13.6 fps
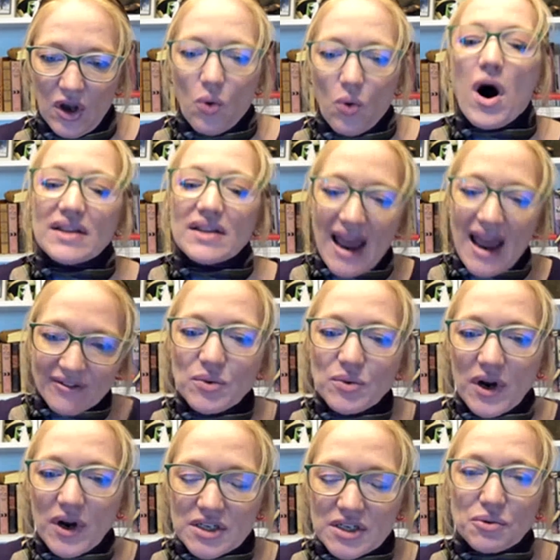While
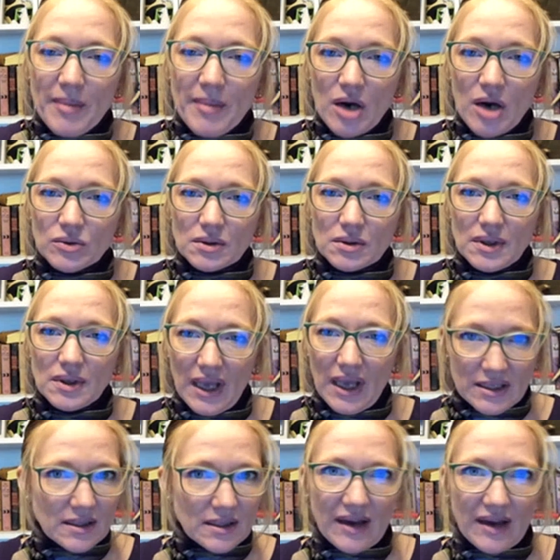everyone is remote,
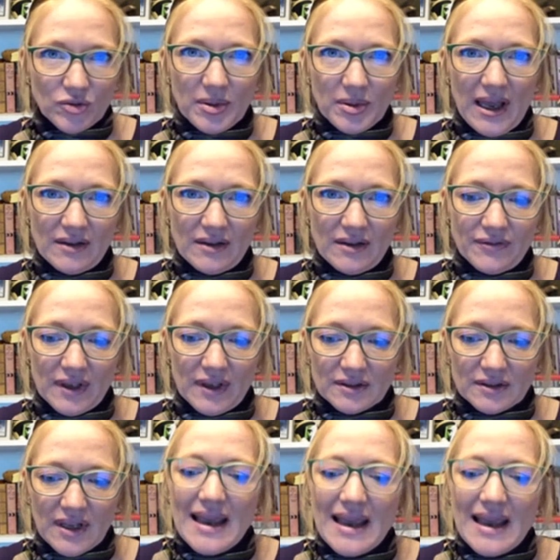it's a level playing field.